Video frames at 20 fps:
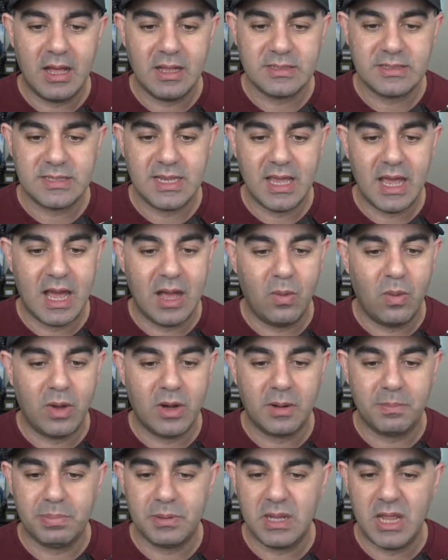Say I
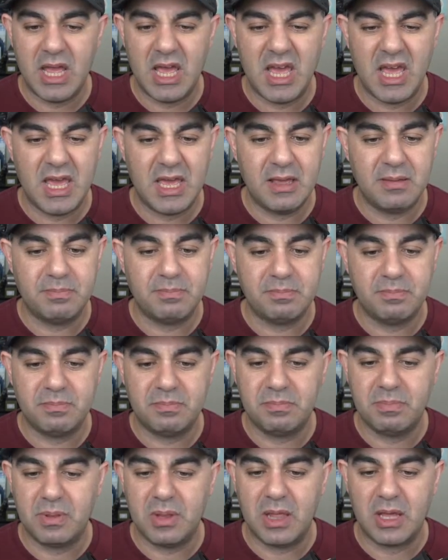want to play
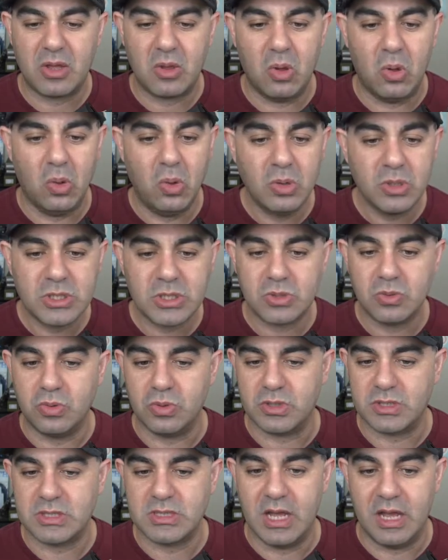like old
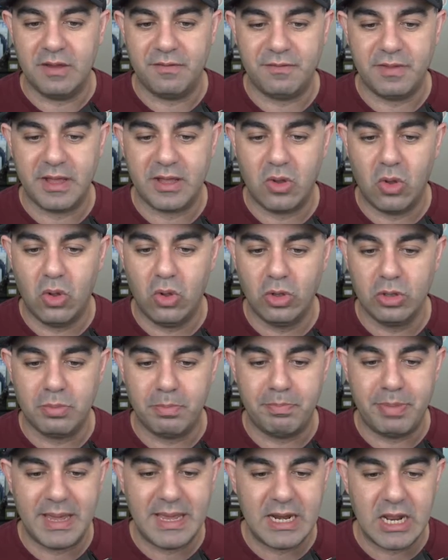school stuff, like
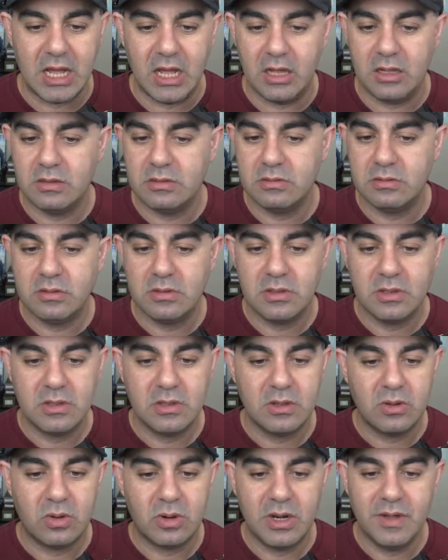old beta,
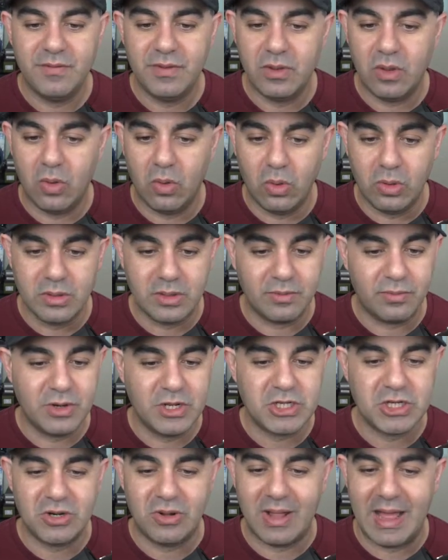or even the old
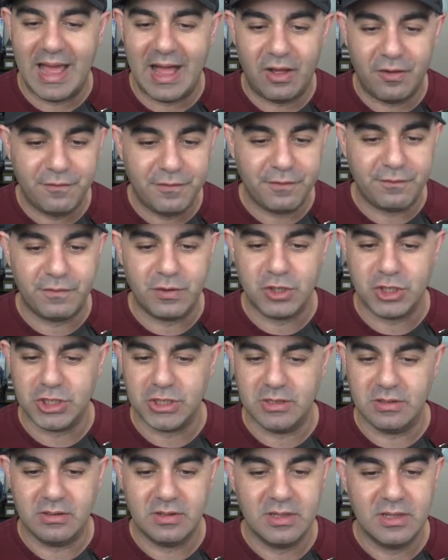original alpha
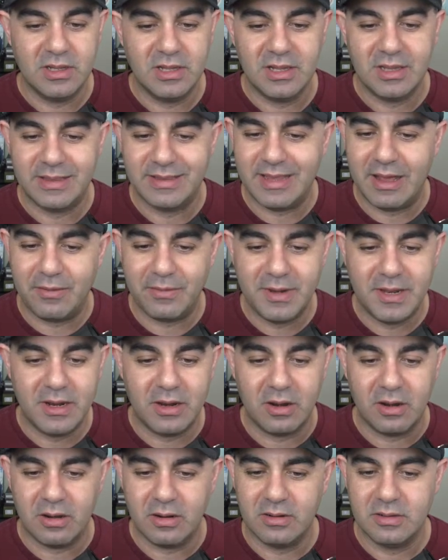version down
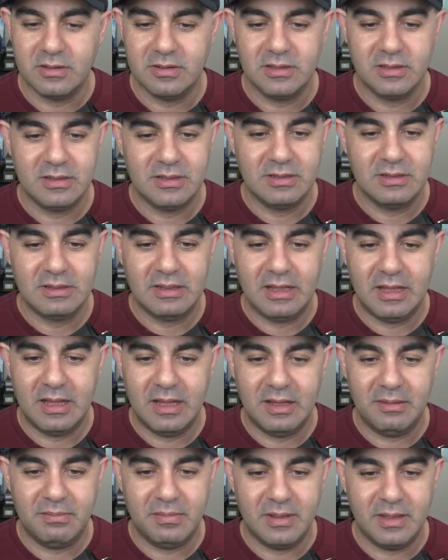here.
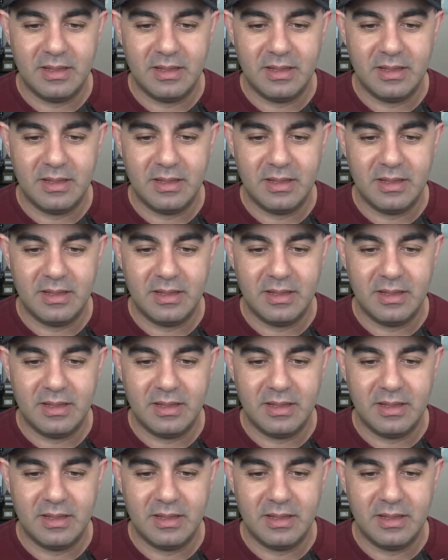We